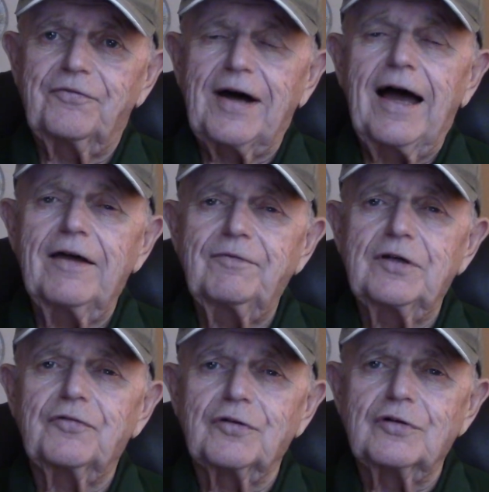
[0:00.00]
five
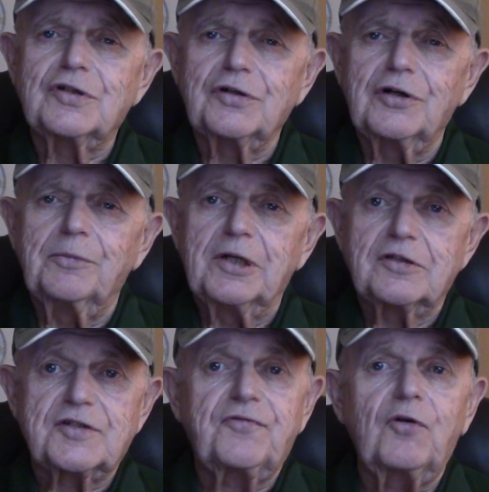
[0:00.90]
different
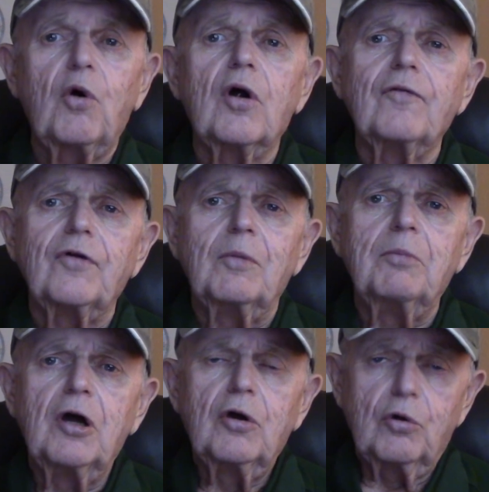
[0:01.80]
tournaments, four of them